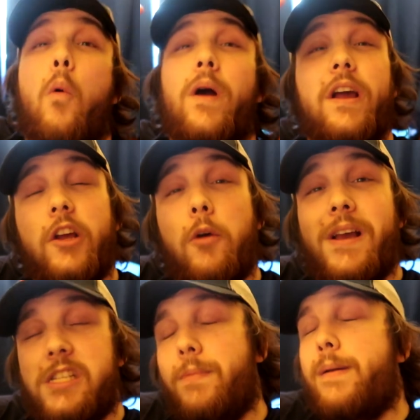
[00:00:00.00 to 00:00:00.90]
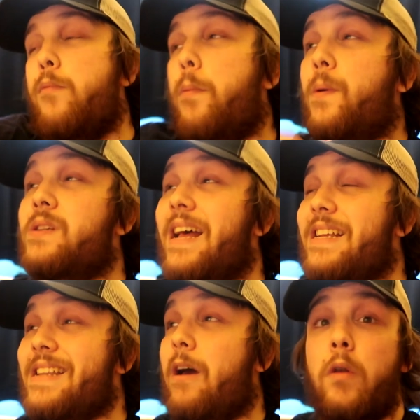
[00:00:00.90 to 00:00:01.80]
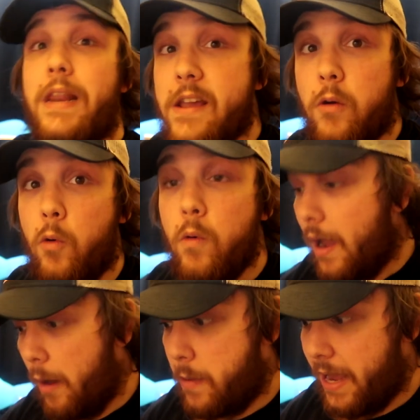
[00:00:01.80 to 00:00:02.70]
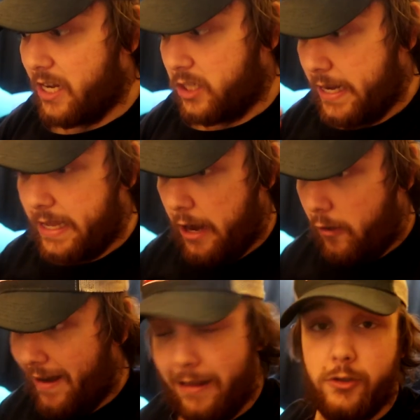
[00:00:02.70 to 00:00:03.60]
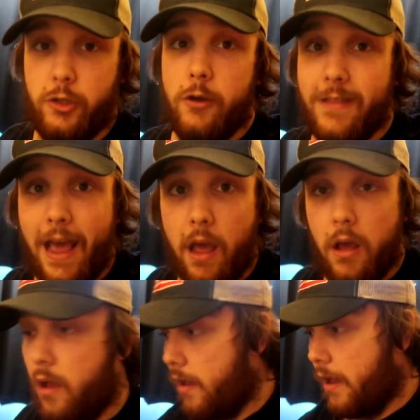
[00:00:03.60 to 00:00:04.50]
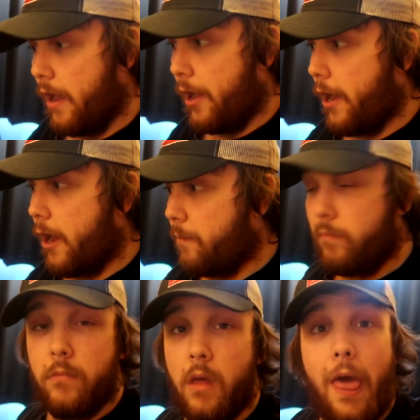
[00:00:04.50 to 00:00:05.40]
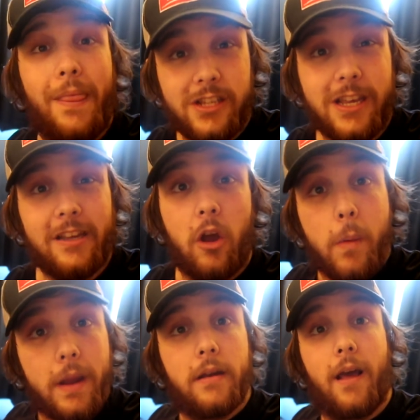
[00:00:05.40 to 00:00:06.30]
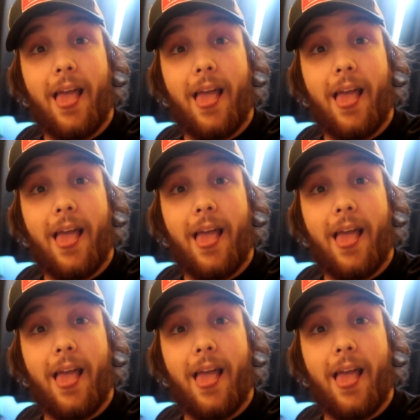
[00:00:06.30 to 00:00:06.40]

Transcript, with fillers: We're gonna go make some people because that's now legal and we actually are allowed to do that. Um, let's get going.